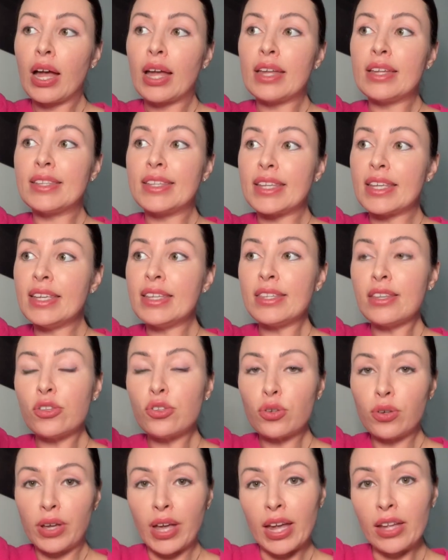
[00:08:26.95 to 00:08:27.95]
it's easy
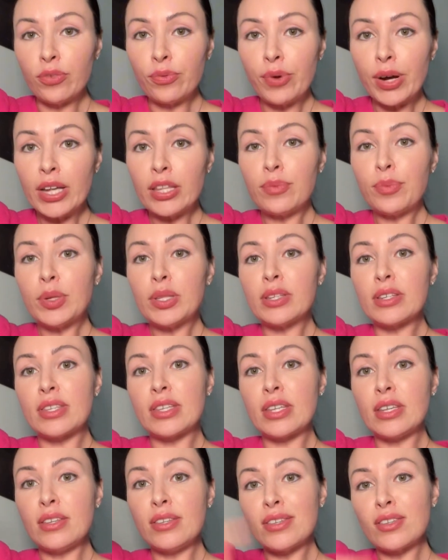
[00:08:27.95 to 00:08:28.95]
to gain weight, but it's
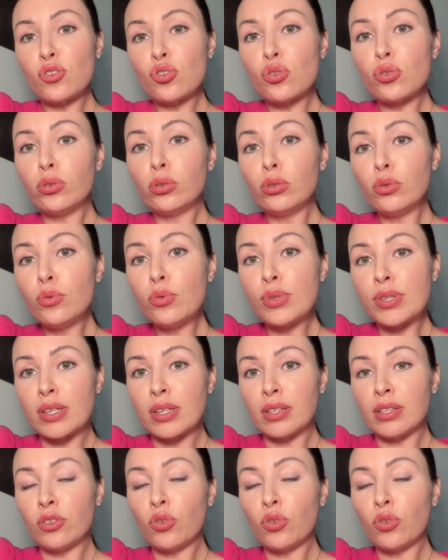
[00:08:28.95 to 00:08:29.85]
easy to lose it.